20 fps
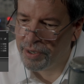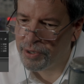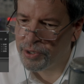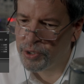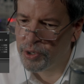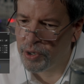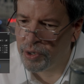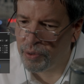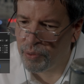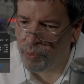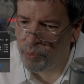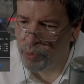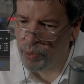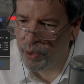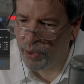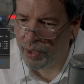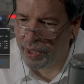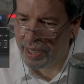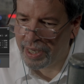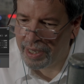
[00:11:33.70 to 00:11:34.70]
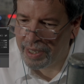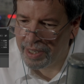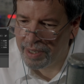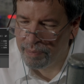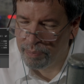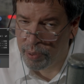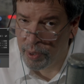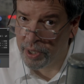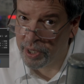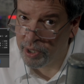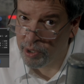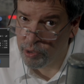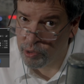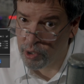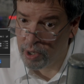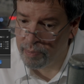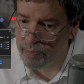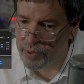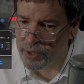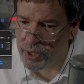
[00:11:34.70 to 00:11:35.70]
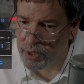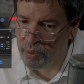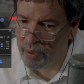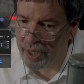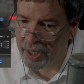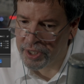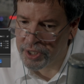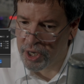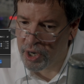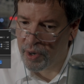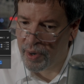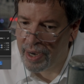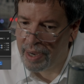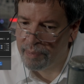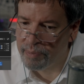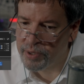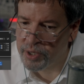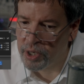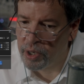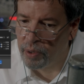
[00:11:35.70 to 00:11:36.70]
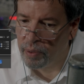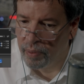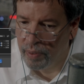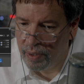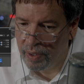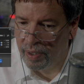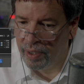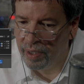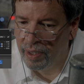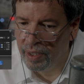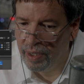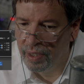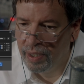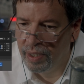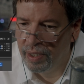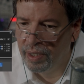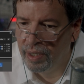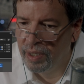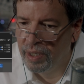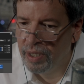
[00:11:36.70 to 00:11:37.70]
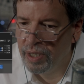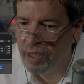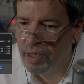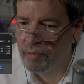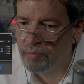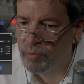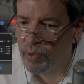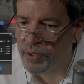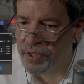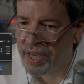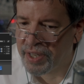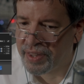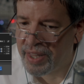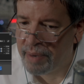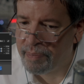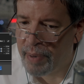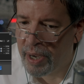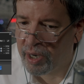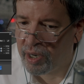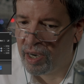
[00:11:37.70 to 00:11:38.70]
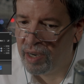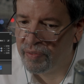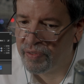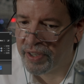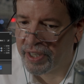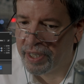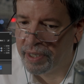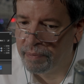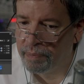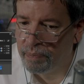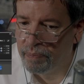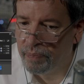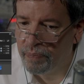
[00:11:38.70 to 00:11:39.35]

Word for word: shouldn't really put your drums through a guitar amp, so we'll take that back off again.